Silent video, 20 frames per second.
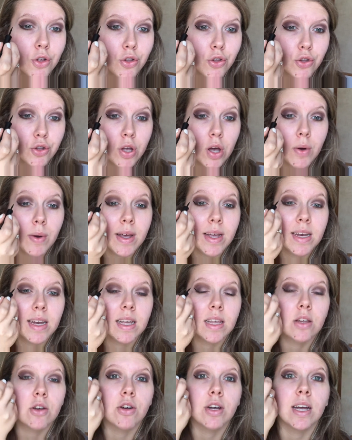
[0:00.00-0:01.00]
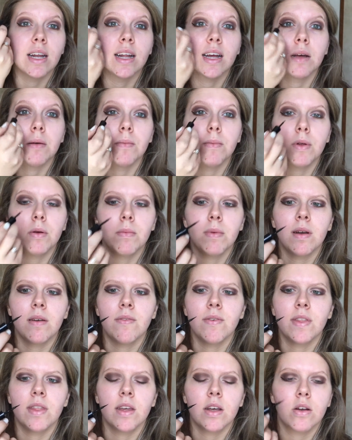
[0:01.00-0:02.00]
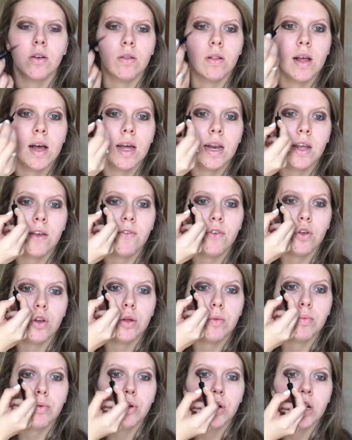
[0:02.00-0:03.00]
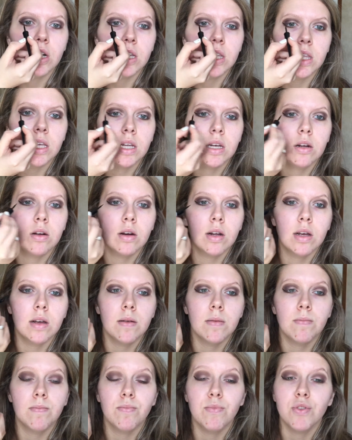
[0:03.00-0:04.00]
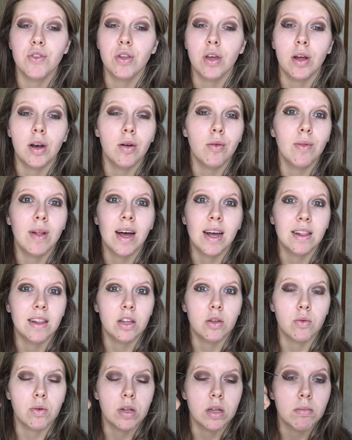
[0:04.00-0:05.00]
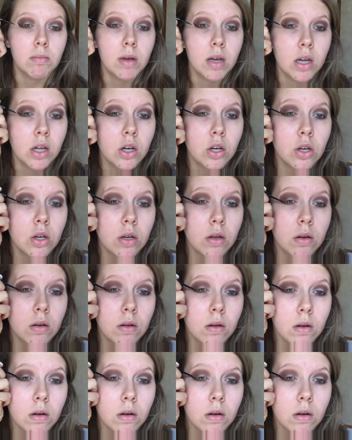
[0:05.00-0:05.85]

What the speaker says: So it does create like a little bit of a thicker line if you do press in on it. So I don't like this one as much.